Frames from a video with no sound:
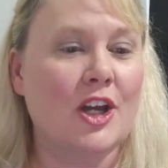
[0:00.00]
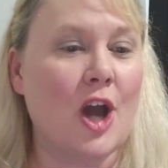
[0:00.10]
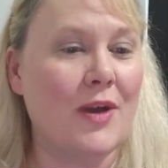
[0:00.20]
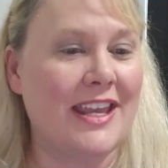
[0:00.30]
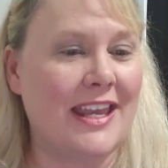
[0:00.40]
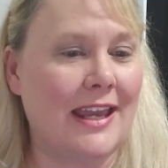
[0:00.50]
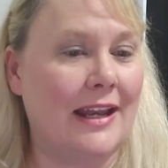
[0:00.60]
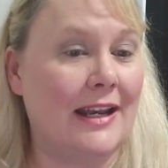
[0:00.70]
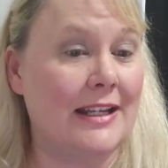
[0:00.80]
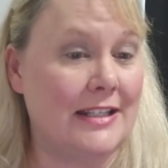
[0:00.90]
going
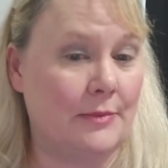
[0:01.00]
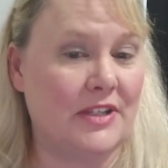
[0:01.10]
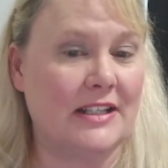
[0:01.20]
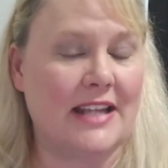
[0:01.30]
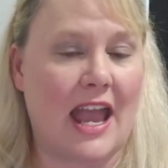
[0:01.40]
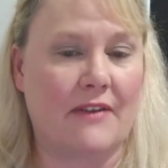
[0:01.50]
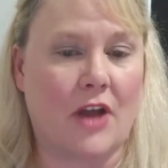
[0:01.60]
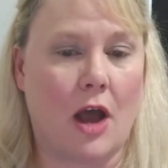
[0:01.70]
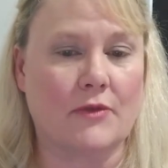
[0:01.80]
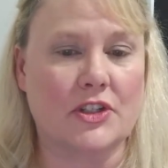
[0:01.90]
in and attempting to
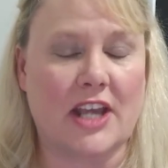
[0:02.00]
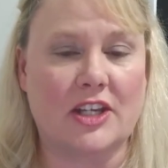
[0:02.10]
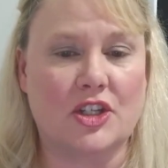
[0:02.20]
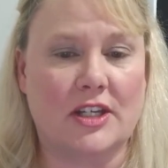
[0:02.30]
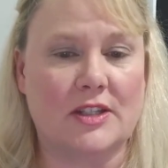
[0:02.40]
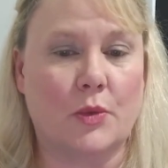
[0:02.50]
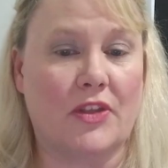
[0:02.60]
have conversations